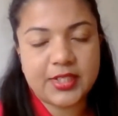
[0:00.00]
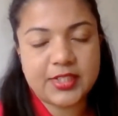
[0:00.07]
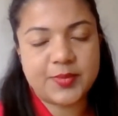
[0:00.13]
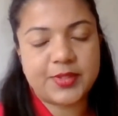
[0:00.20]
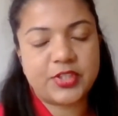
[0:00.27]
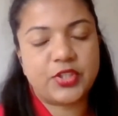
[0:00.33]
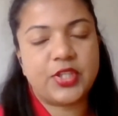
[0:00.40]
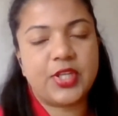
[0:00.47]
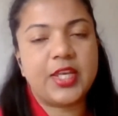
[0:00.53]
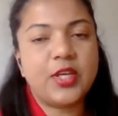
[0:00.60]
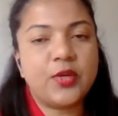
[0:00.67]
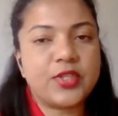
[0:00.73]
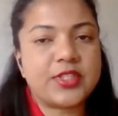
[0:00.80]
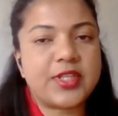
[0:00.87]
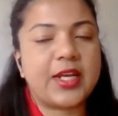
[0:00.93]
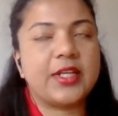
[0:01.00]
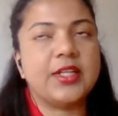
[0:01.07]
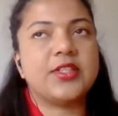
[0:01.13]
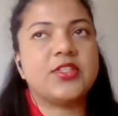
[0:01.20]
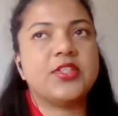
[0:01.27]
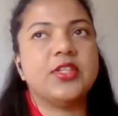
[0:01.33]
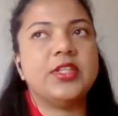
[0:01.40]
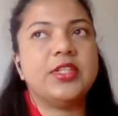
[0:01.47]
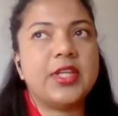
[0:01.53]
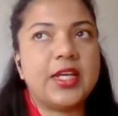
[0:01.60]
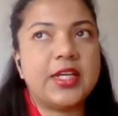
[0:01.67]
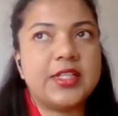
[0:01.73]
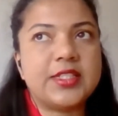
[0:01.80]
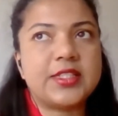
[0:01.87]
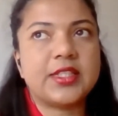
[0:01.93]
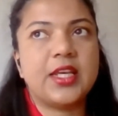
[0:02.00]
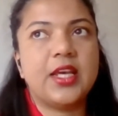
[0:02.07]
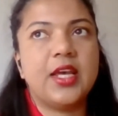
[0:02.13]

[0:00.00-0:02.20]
So the HEORES Act does